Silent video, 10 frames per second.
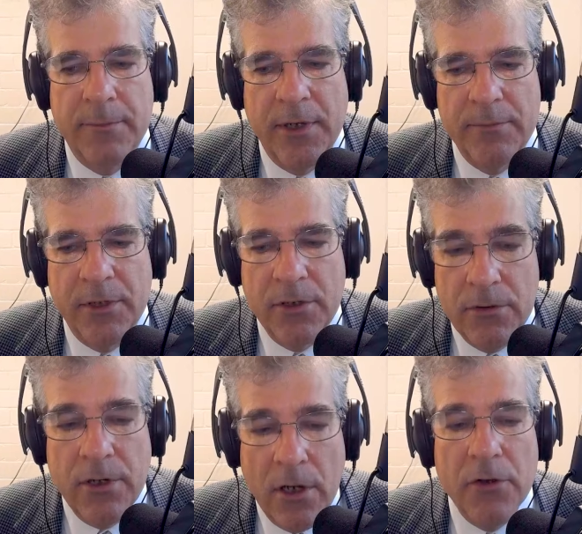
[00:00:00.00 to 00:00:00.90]
But who
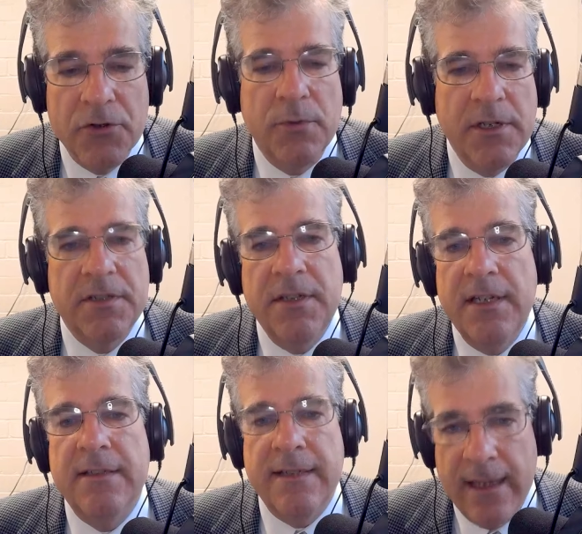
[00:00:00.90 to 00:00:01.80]
knows? We just
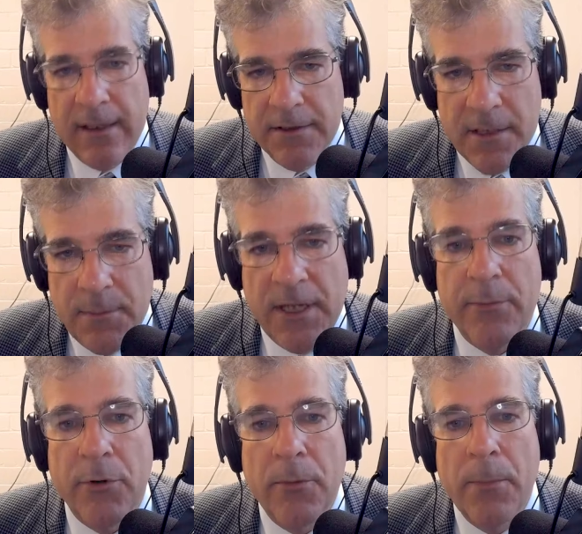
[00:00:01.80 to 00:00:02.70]
need talented
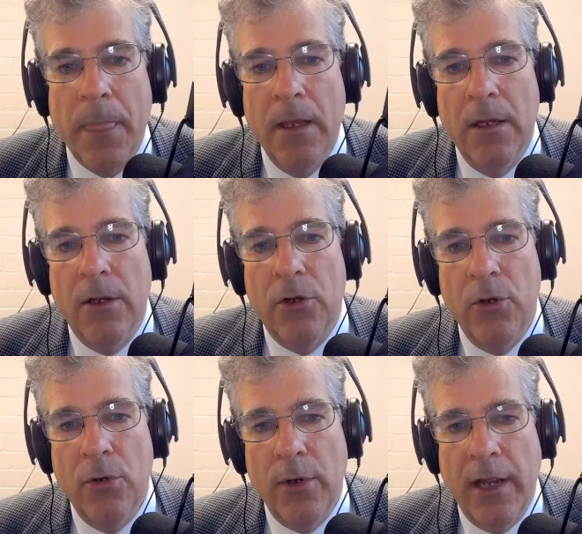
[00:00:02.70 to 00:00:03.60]
people
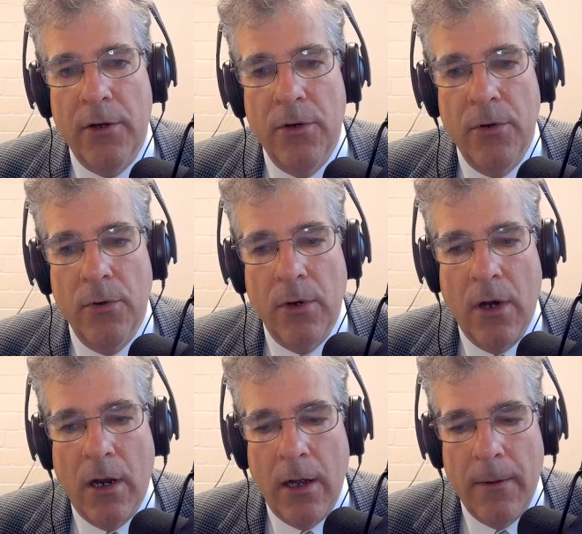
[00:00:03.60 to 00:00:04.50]
who
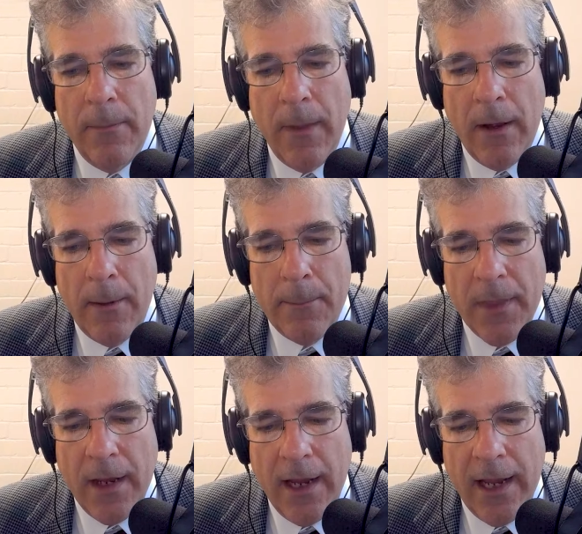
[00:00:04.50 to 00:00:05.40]

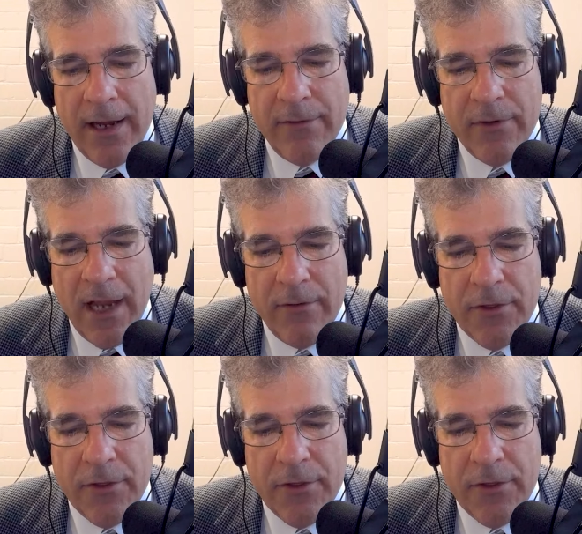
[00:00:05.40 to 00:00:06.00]
have a